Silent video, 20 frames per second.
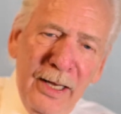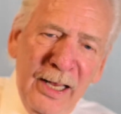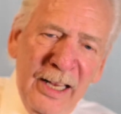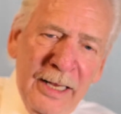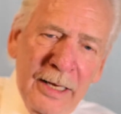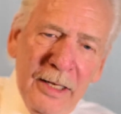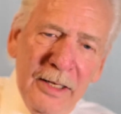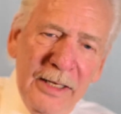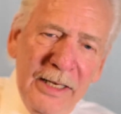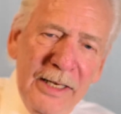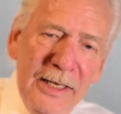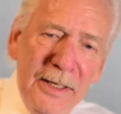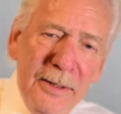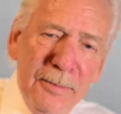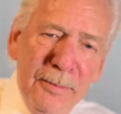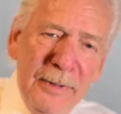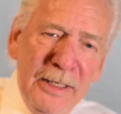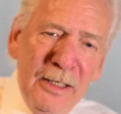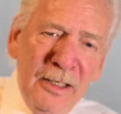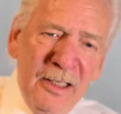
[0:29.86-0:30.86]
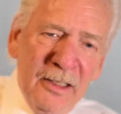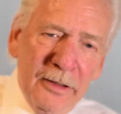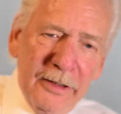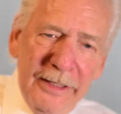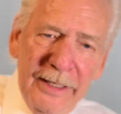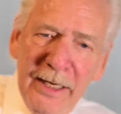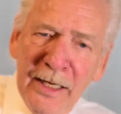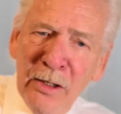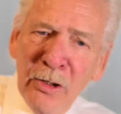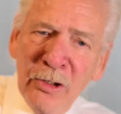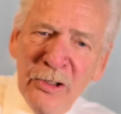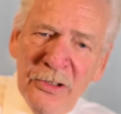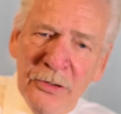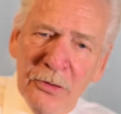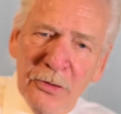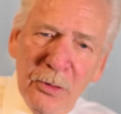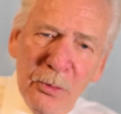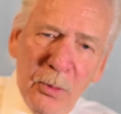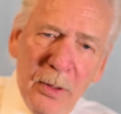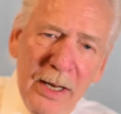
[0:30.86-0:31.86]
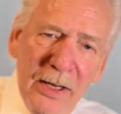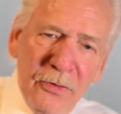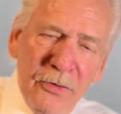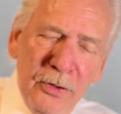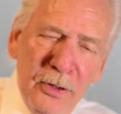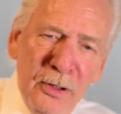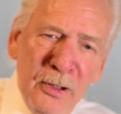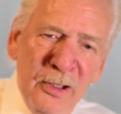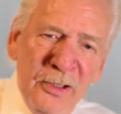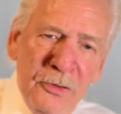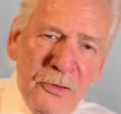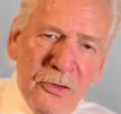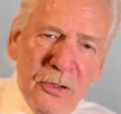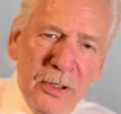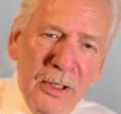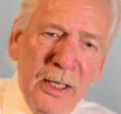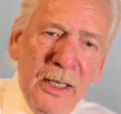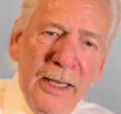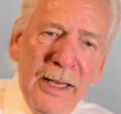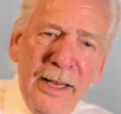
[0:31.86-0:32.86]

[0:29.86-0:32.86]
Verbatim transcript: and he immediately enters the residence